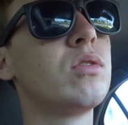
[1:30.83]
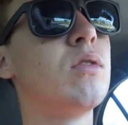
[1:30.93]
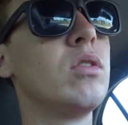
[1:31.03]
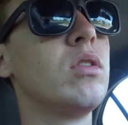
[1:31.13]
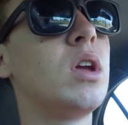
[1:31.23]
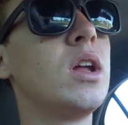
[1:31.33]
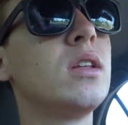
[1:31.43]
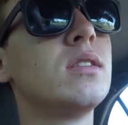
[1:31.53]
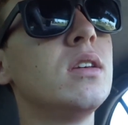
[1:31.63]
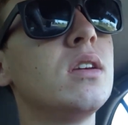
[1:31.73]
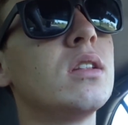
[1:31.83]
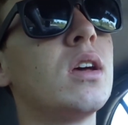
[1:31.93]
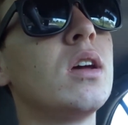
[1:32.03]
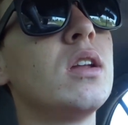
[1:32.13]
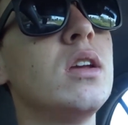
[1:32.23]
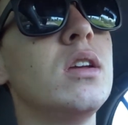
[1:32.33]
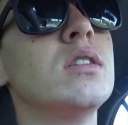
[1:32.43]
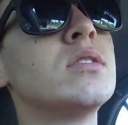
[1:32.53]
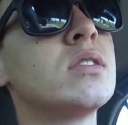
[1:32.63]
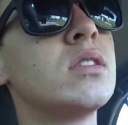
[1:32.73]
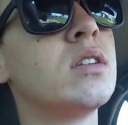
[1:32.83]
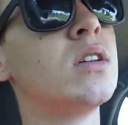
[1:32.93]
through anything that is